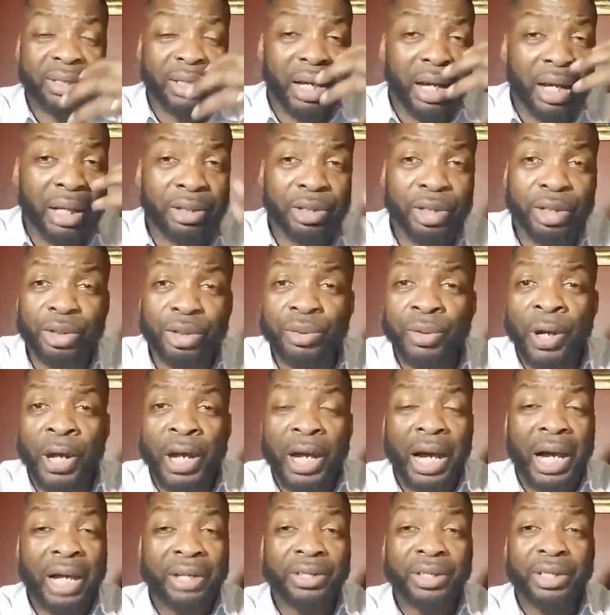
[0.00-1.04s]
under
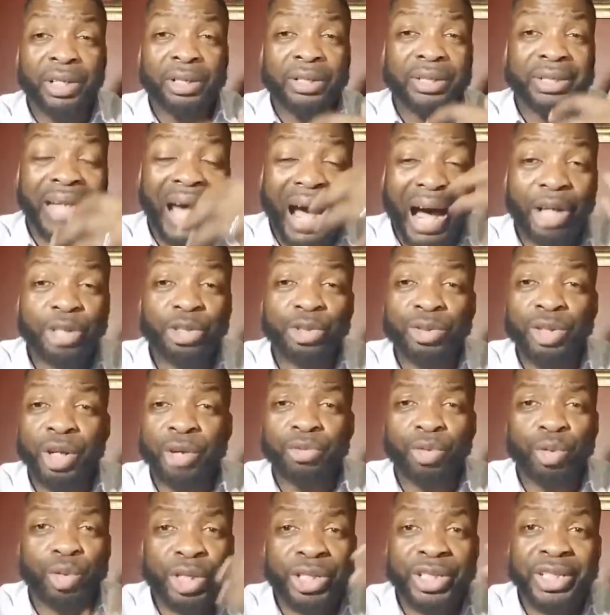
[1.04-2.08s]
the doctrine
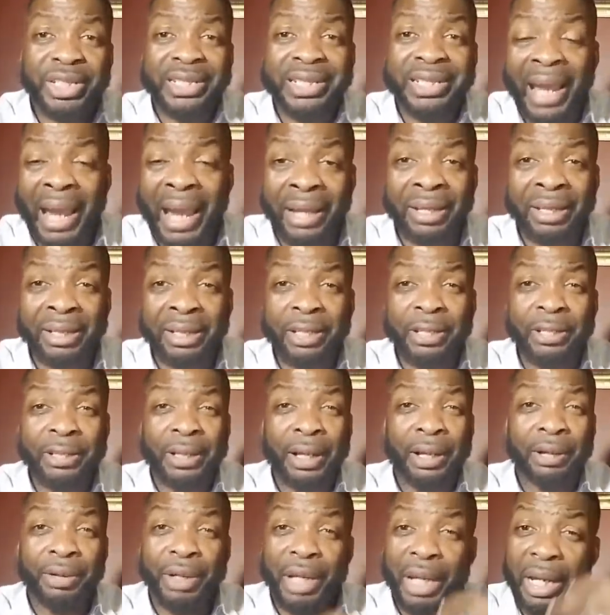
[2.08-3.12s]
of Christianity,
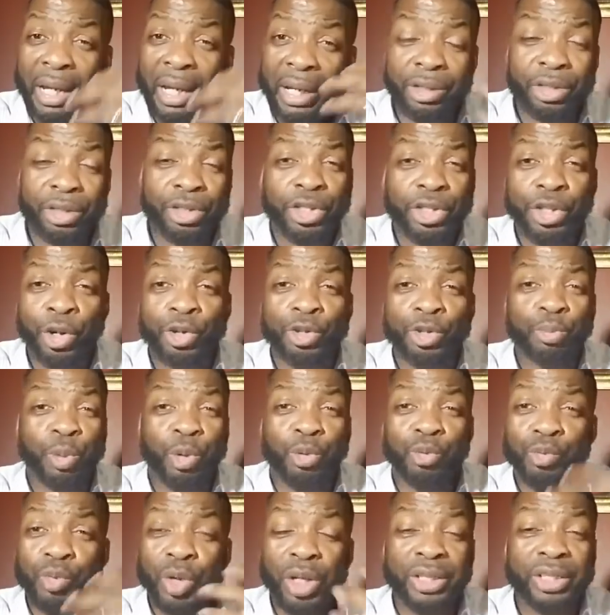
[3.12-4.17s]
they're in the church
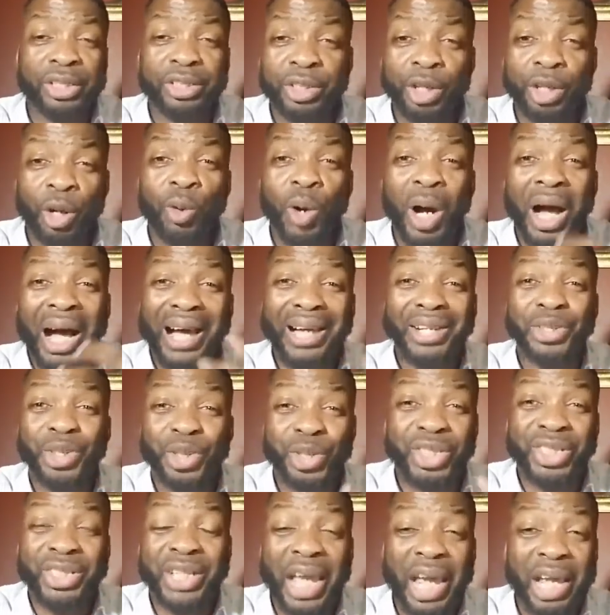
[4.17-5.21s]
but really don't
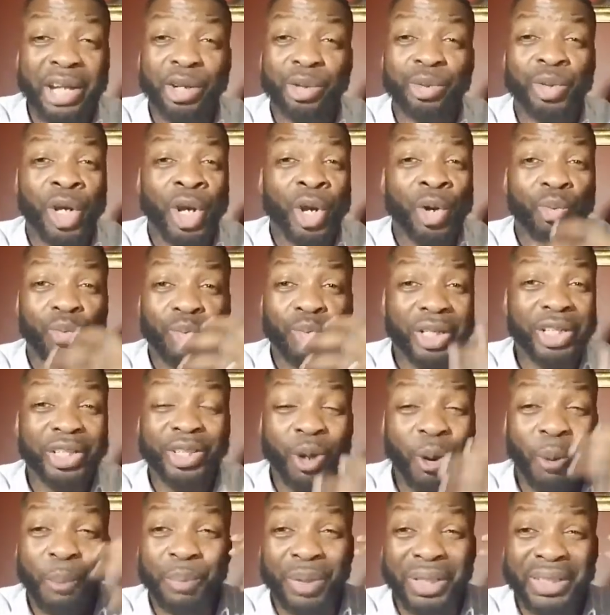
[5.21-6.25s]
understand or really
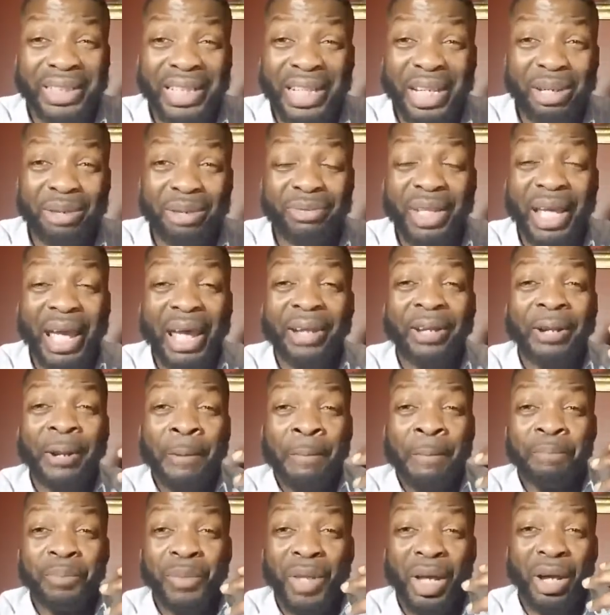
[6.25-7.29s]
don't believe that
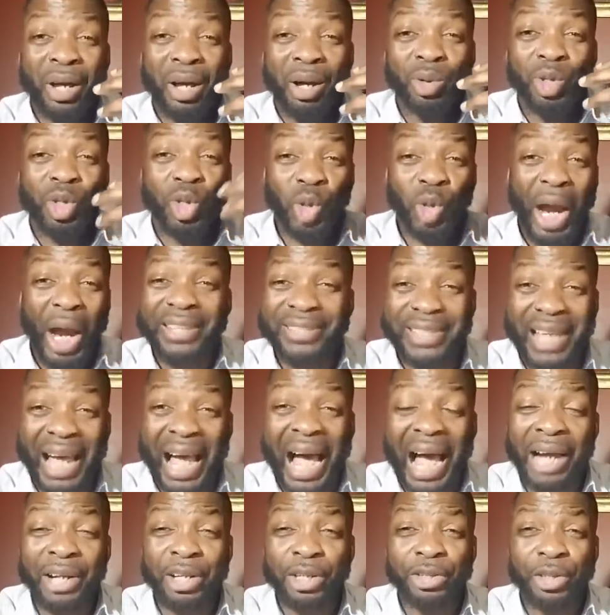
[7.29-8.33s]
Christ
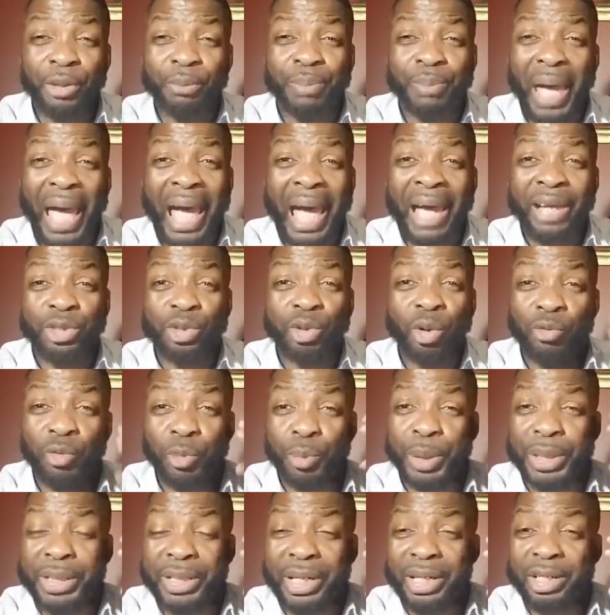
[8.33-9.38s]
honored the Passover,
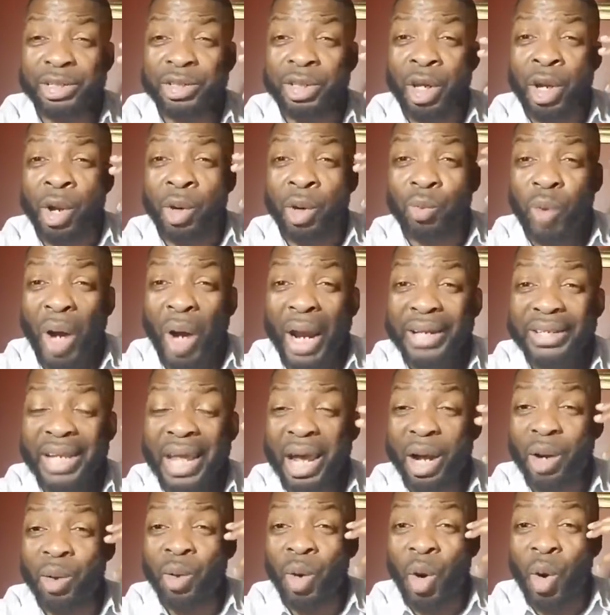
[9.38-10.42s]
because right
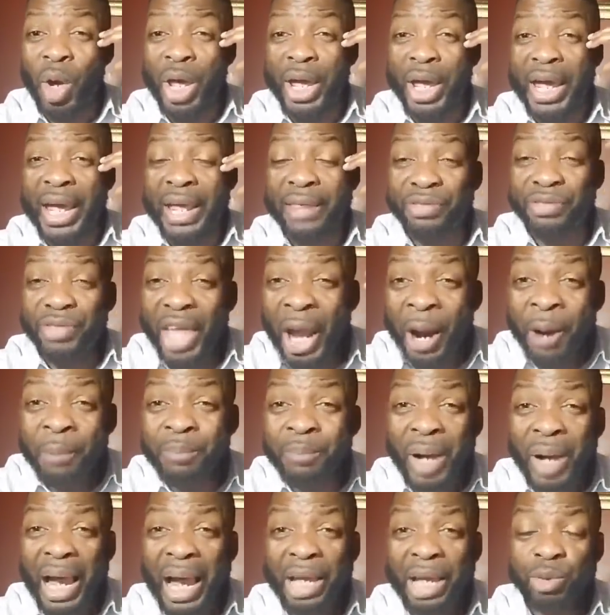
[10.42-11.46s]
now in their
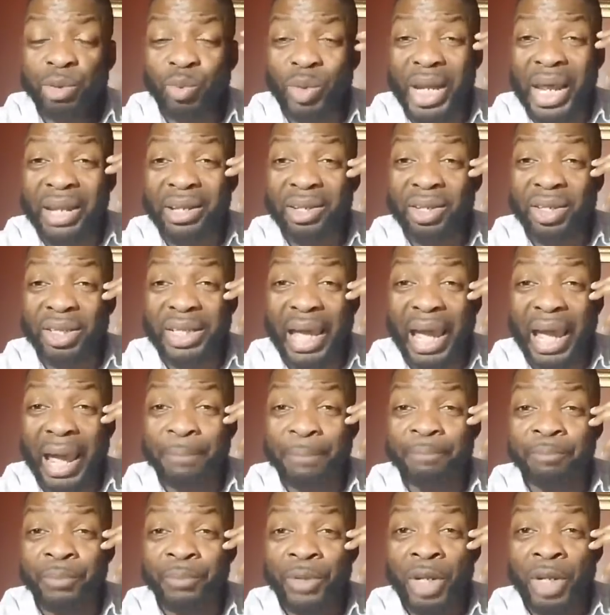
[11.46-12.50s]
mind, when they look at